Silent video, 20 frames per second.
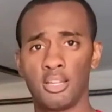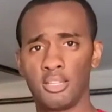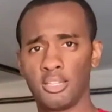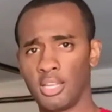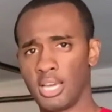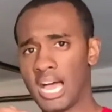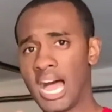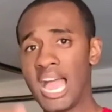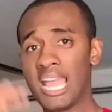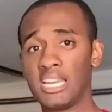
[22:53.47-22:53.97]

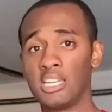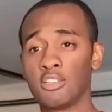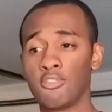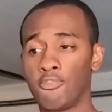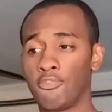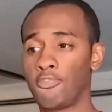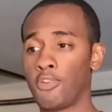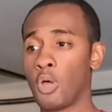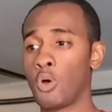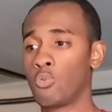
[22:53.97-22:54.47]
the heightened
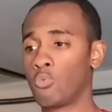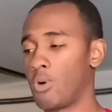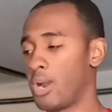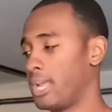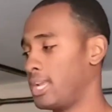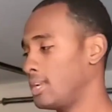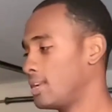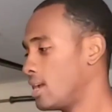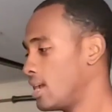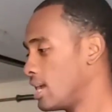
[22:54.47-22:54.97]
flow
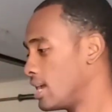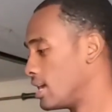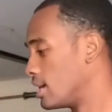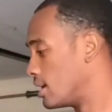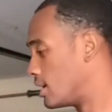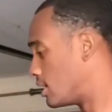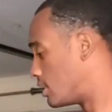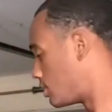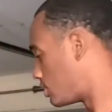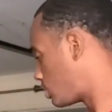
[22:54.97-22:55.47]
rate.
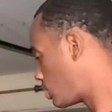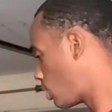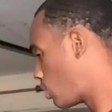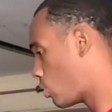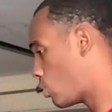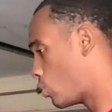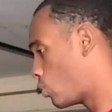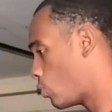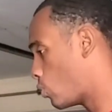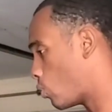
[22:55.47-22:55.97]

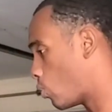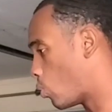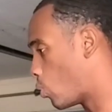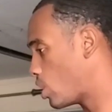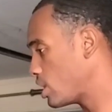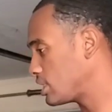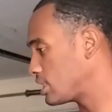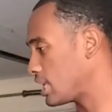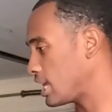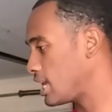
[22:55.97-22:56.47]
So
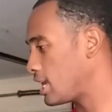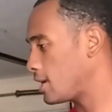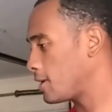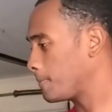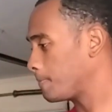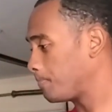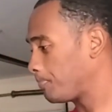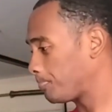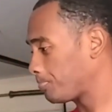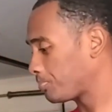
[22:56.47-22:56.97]
one
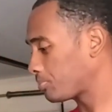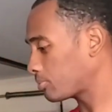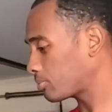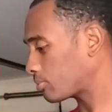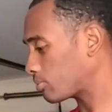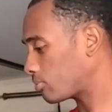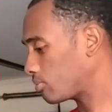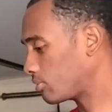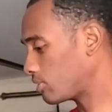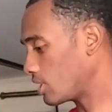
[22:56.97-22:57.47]
thing
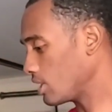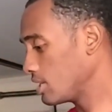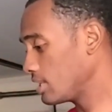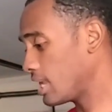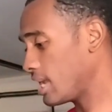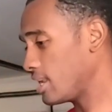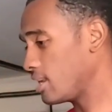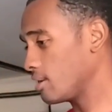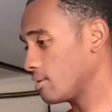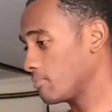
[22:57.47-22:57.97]

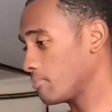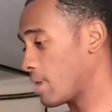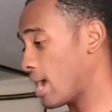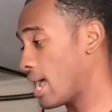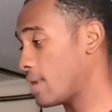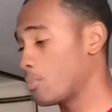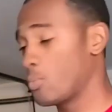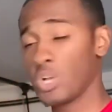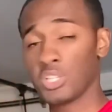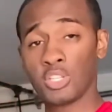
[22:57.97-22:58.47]
that
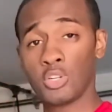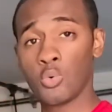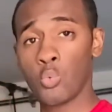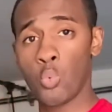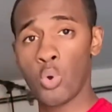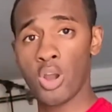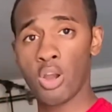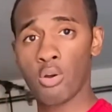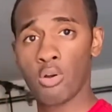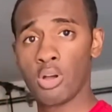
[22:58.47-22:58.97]
I wasn't
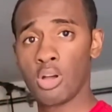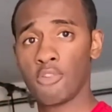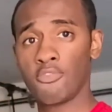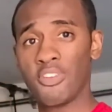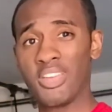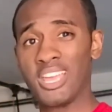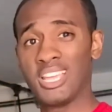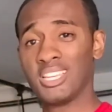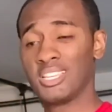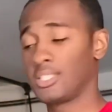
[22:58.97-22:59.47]
aware
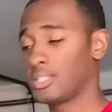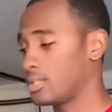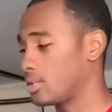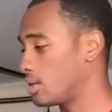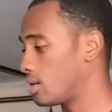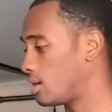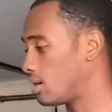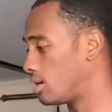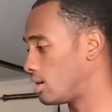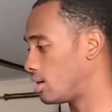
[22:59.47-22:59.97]
of is,
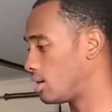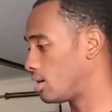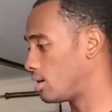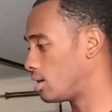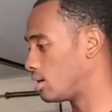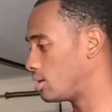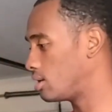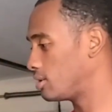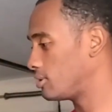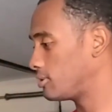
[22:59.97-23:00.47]

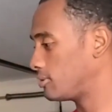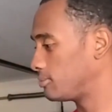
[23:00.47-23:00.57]
so